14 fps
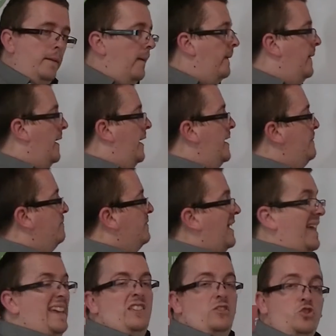okay,
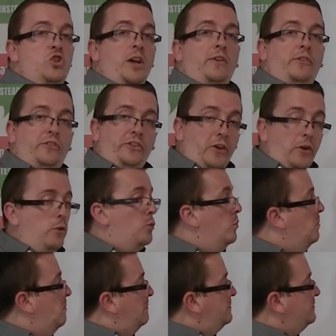is just 2.